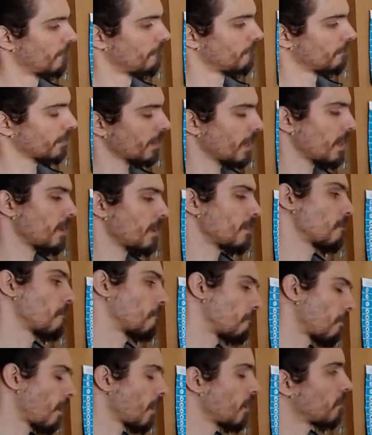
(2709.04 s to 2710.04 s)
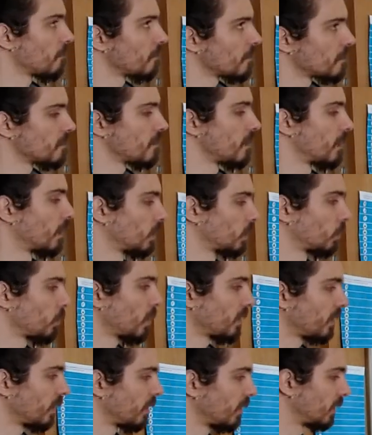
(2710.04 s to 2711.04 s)
Tan of pi over six, what
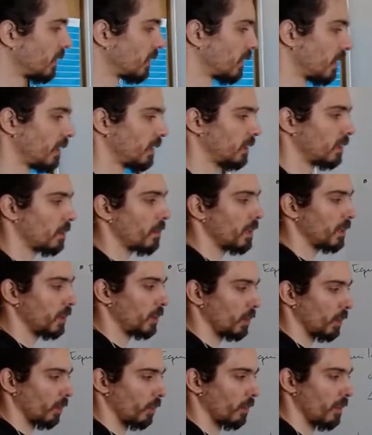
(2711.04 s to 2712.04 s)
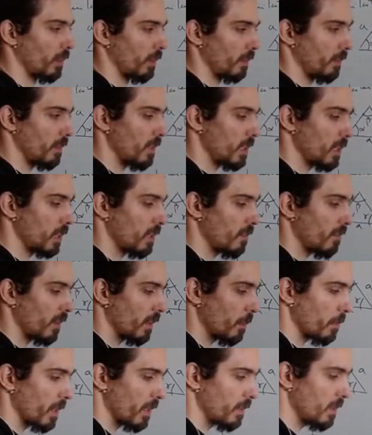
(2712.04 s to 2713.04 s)
it is? It's a ratio, this divided
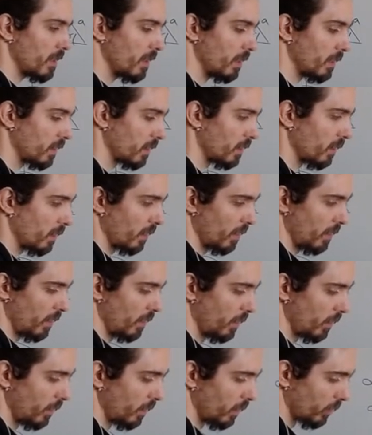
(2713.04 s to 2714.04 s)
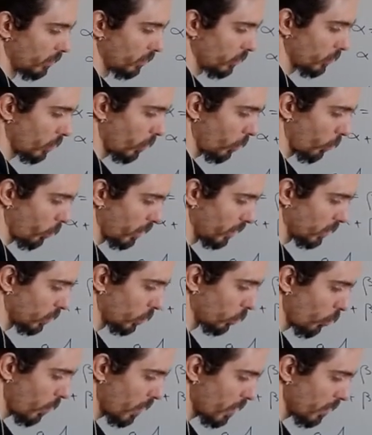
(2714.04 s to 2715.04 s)
by this. So it's
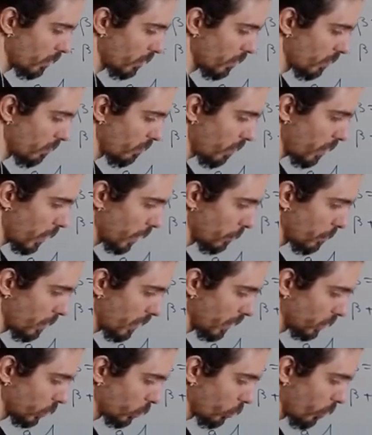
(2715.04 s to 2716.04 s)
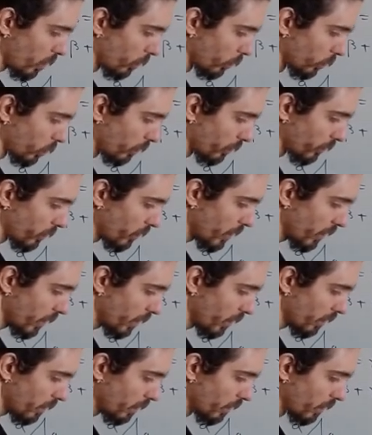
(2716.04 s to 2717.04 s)
one divided by square root of three,
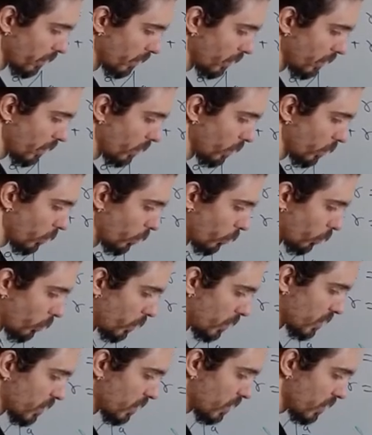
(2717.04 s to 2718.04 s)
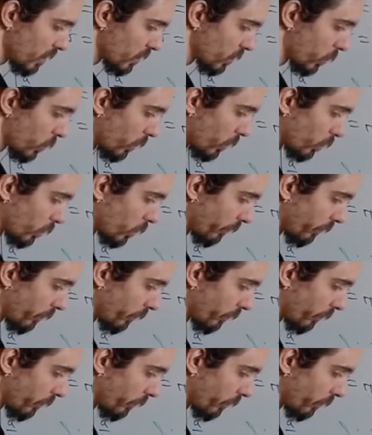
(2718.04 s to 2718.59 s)
which is square root of